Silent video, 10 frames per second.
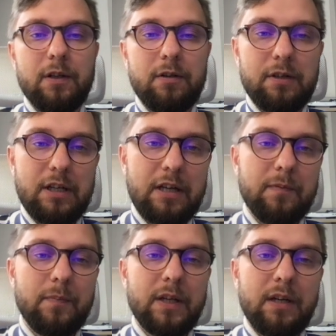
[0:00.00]

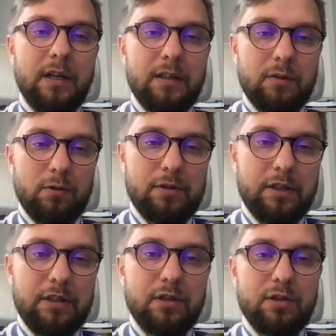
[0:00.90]
Okay, and also
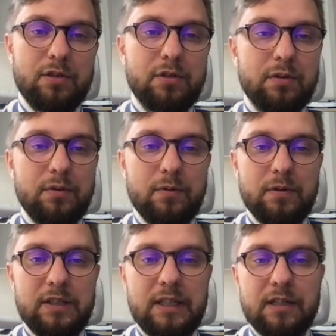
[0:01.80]
I need
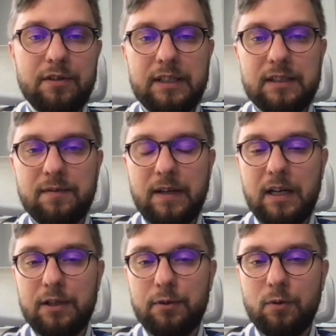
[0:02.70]
to decrease
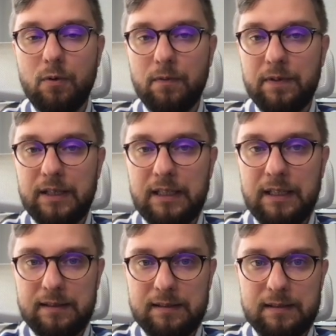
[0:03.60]
value of the
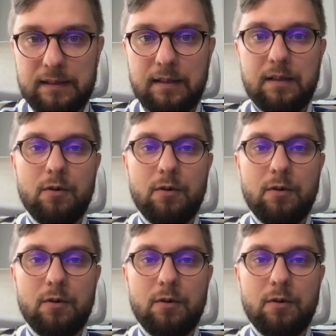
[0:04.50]
x,